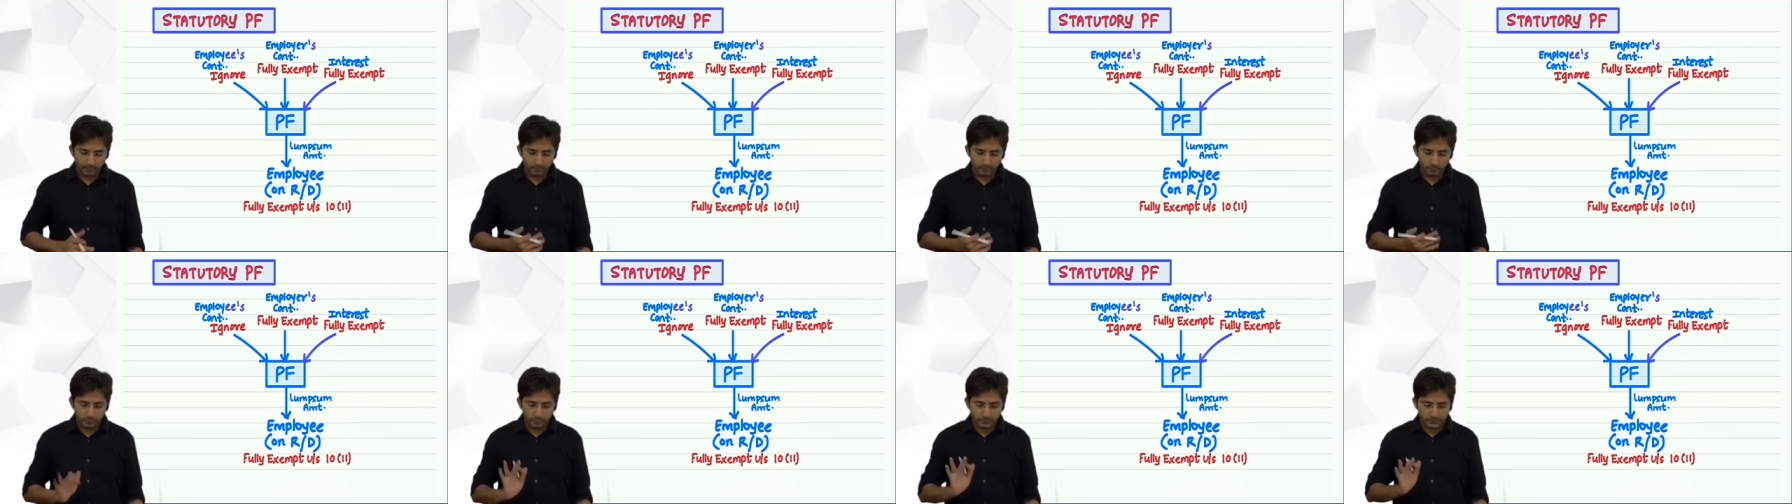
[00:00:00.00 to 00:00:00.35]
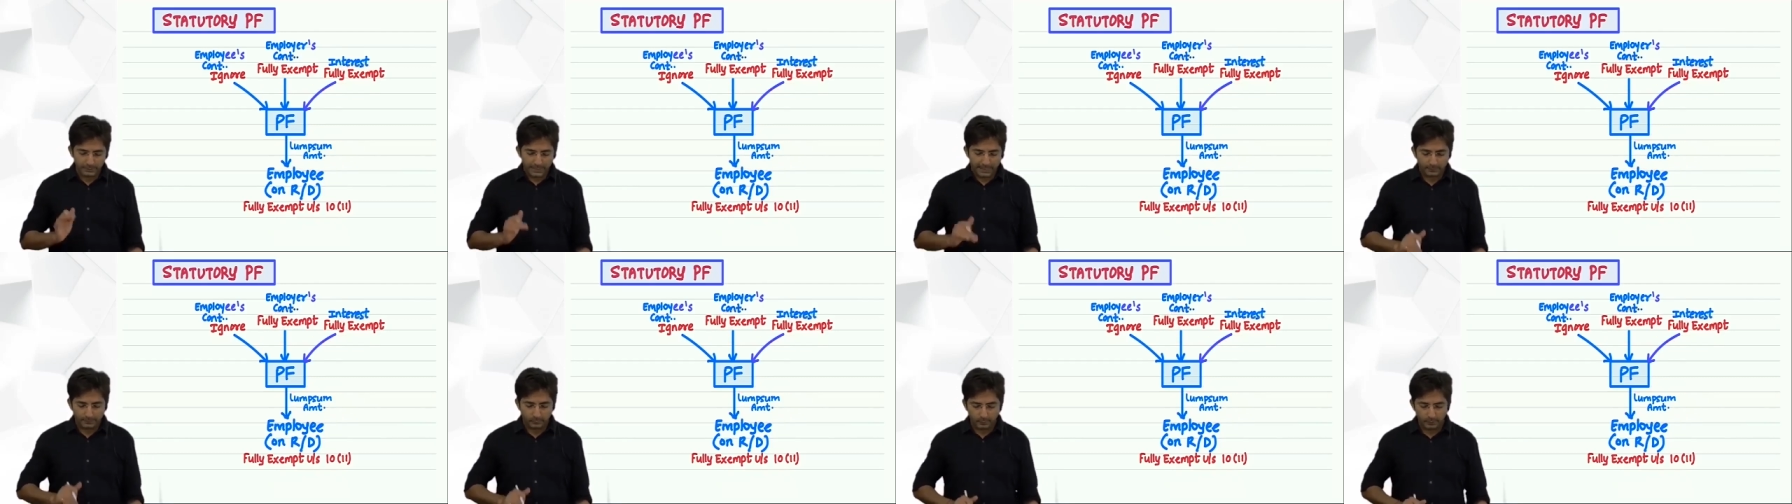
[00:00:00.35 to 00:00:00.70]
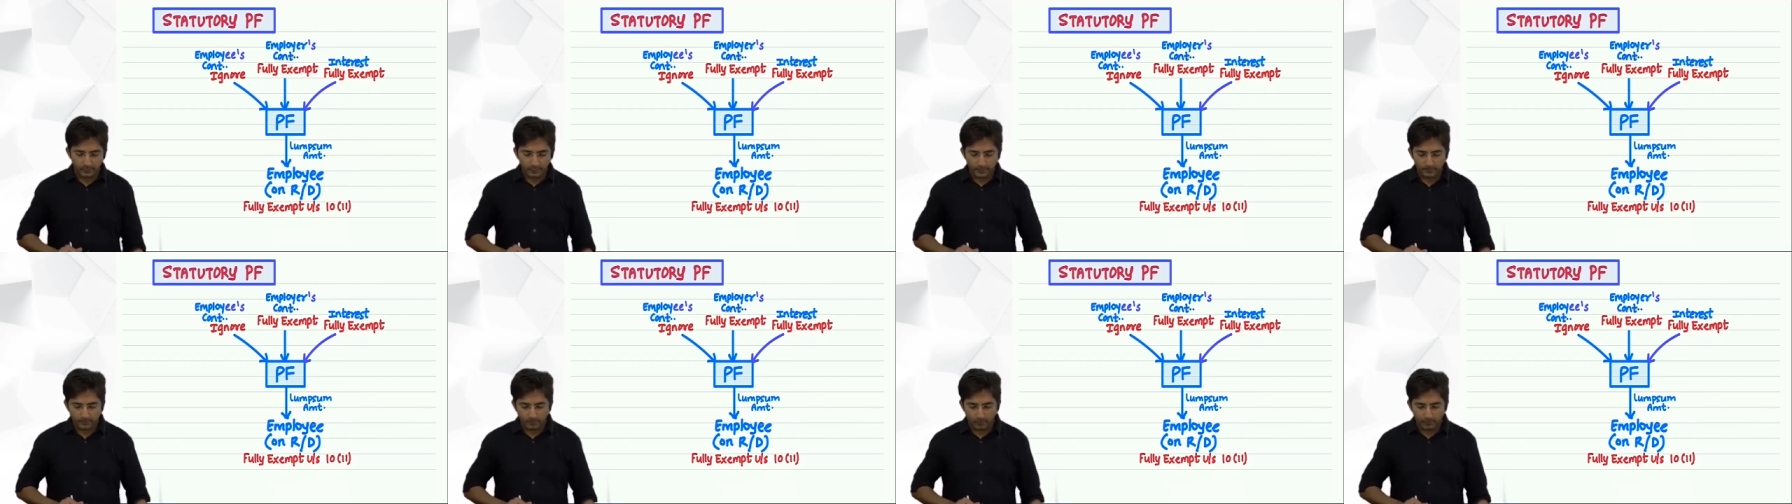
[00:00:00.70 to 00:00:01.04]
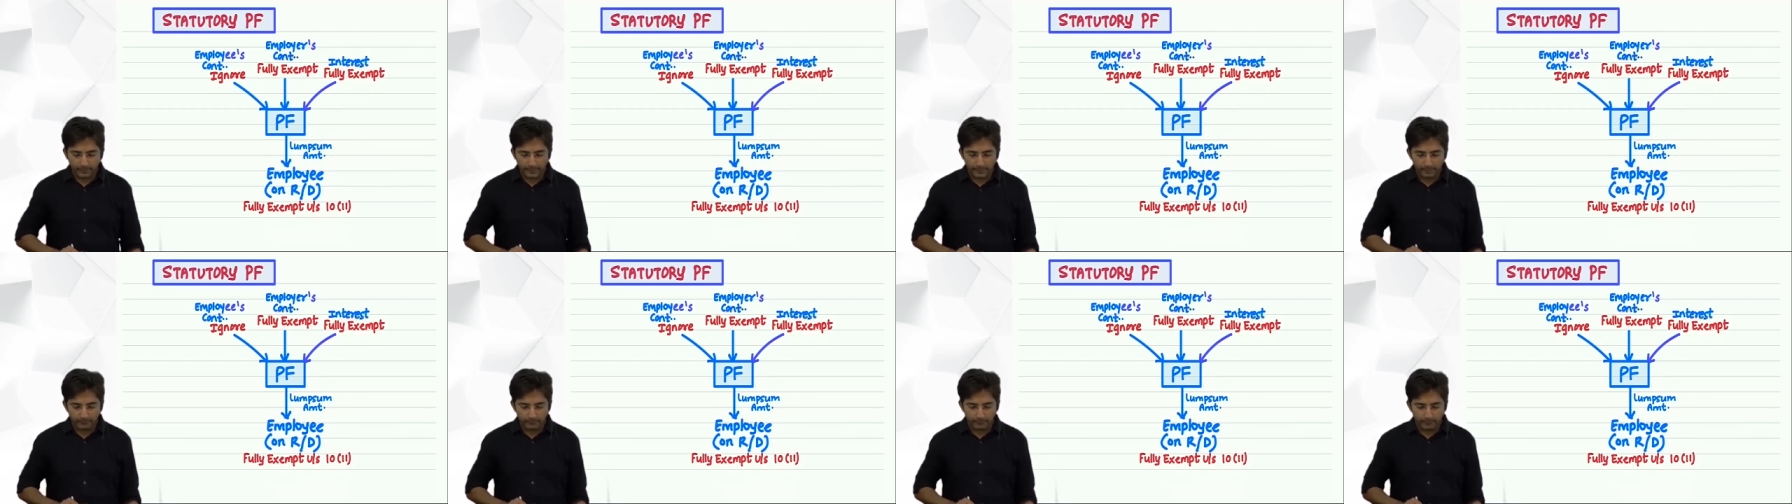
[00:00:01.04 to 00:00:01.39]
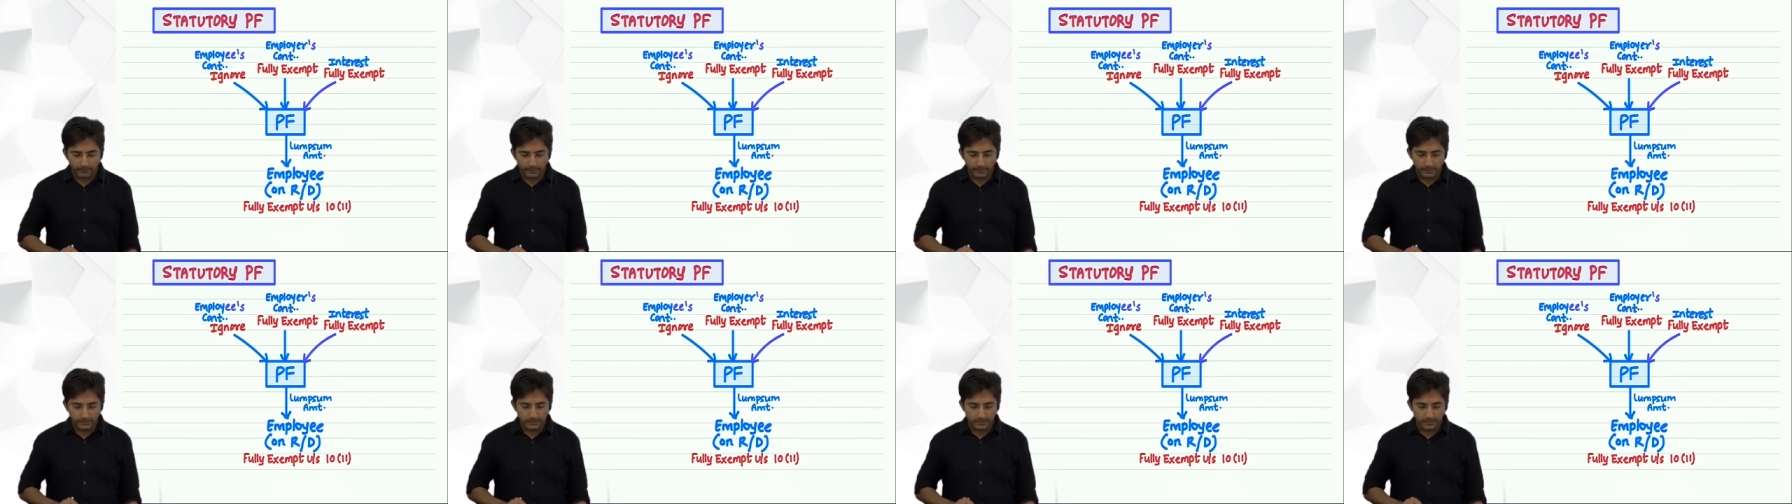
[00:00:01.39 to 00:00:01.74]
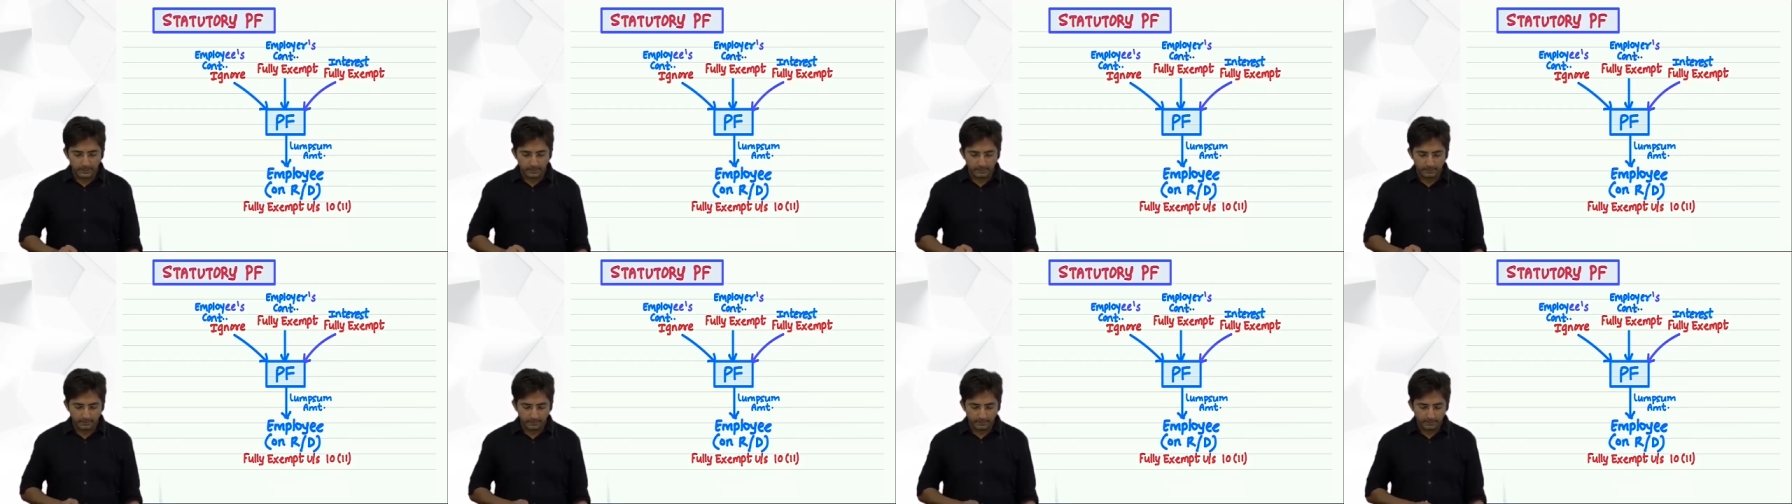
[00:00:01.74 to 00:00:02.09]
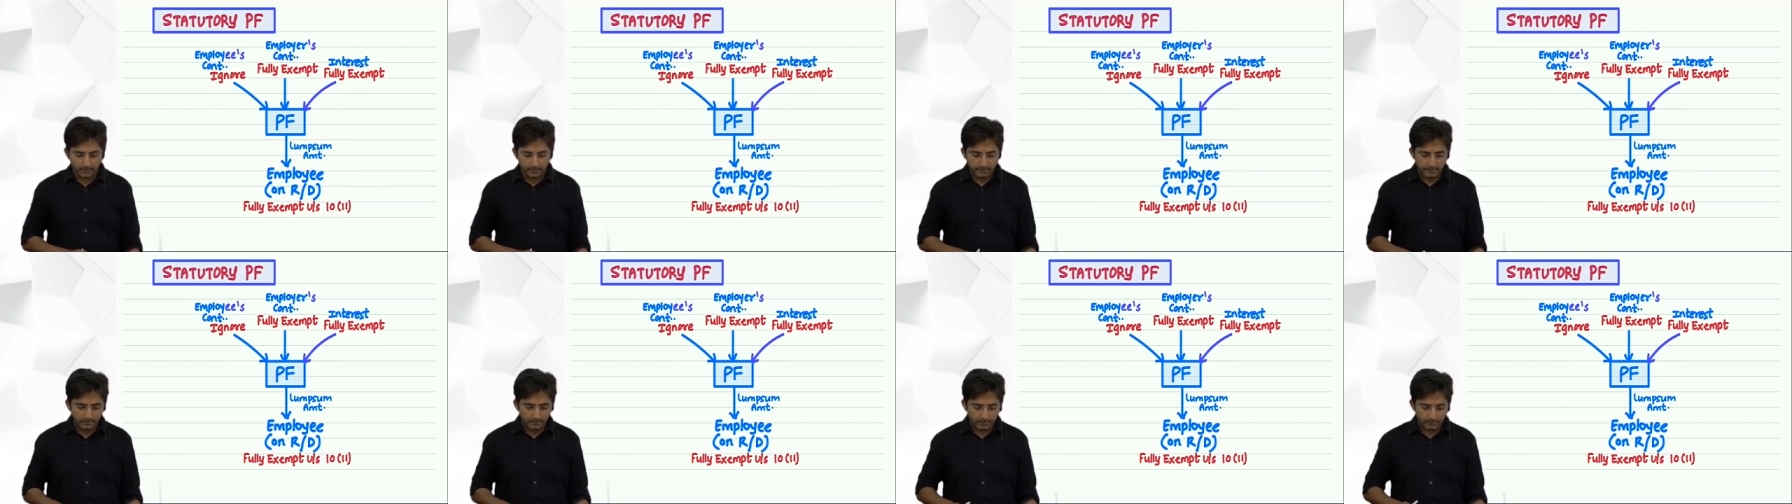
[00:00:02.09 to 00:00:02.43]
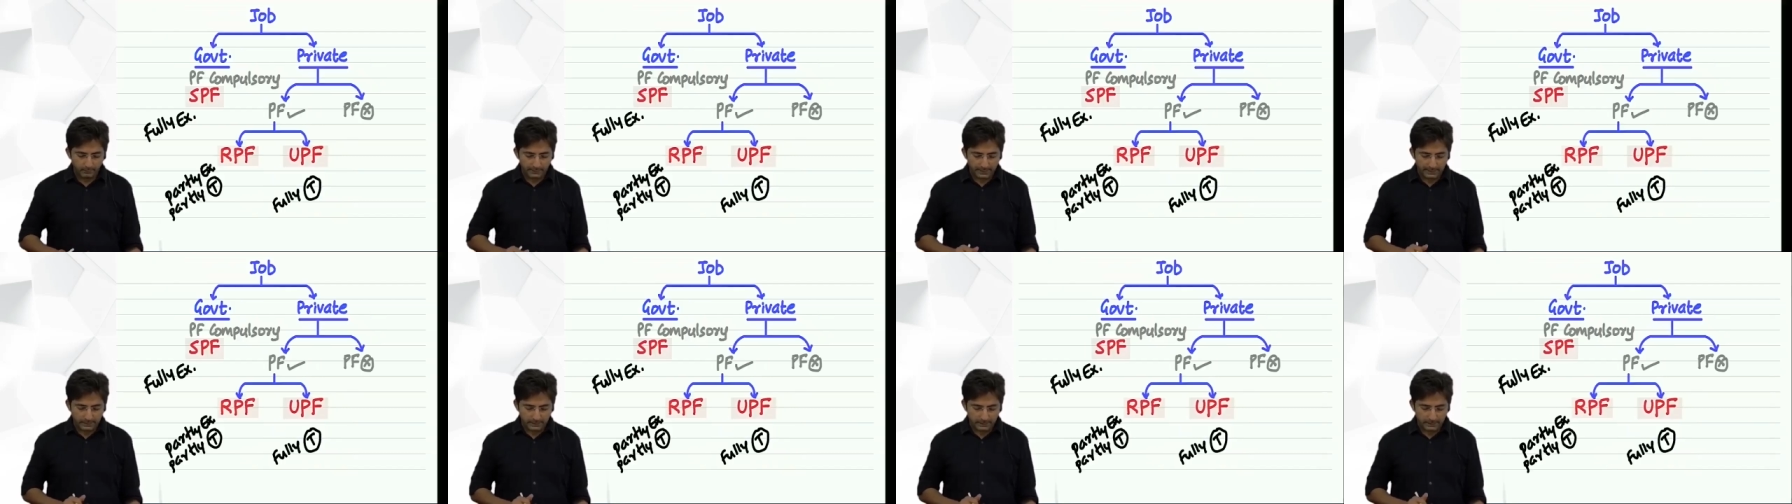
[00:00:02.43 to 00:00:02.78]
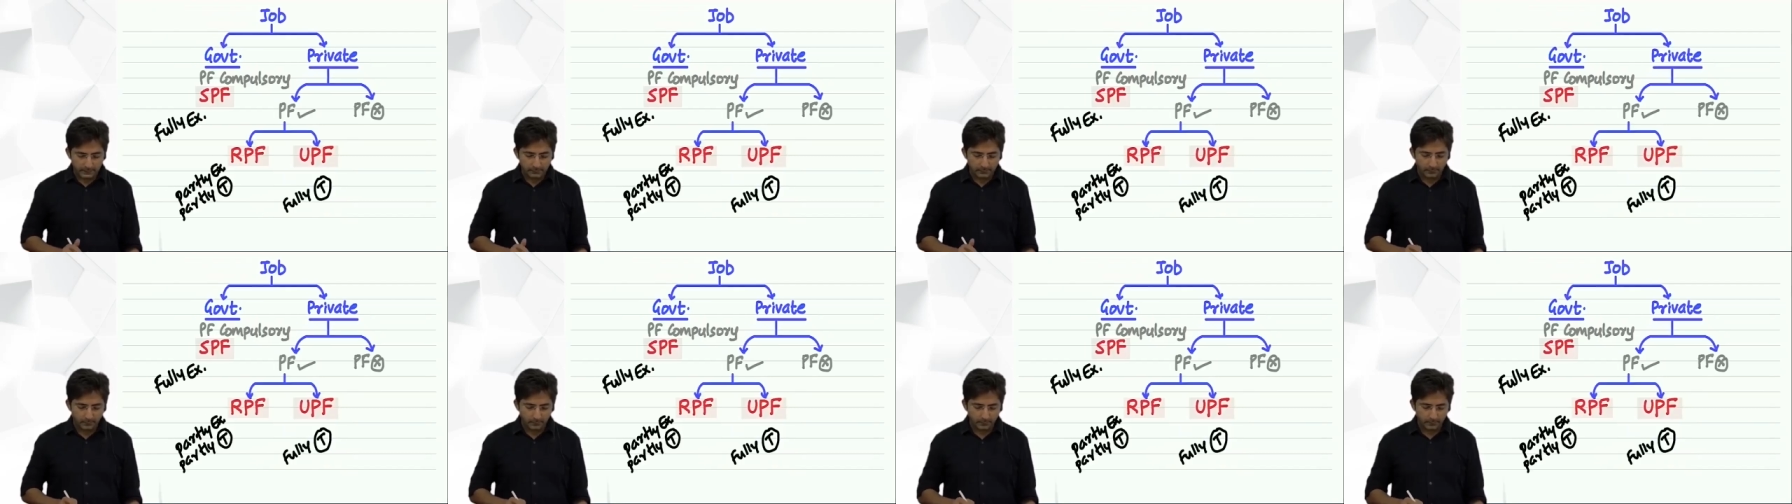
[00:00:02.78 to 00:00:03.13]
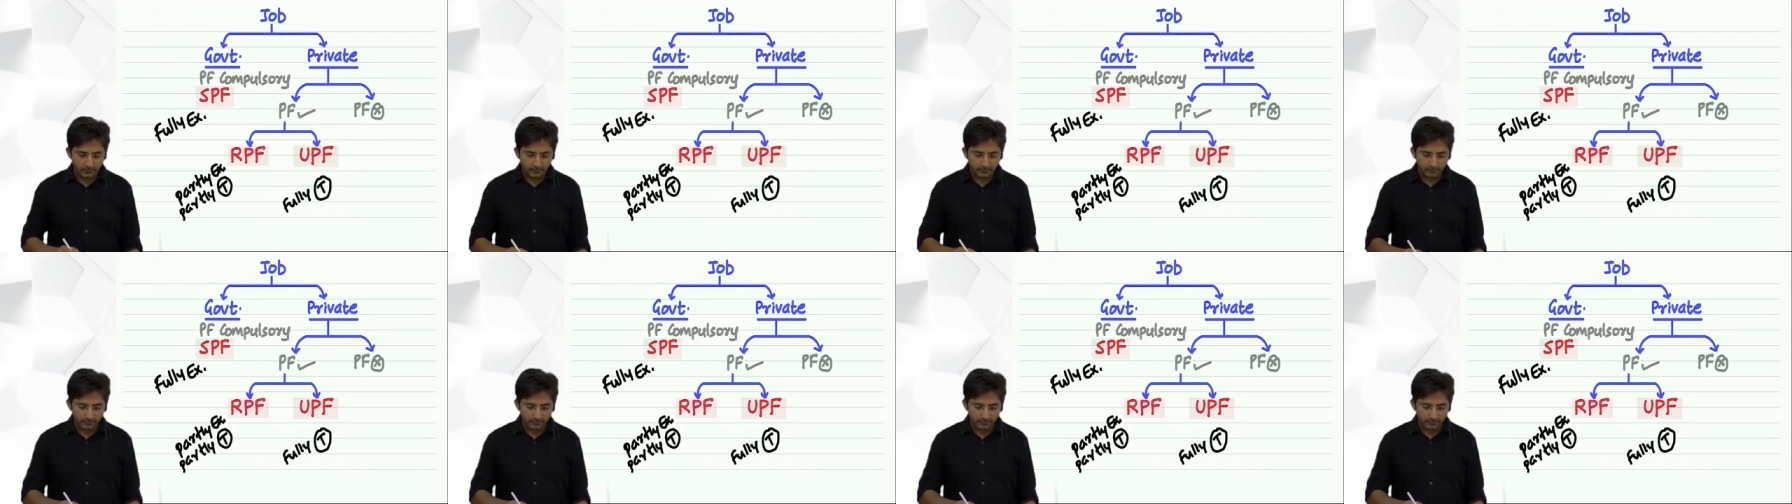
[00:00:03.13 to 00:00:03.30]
So statutory provident fund is done. Now next is what?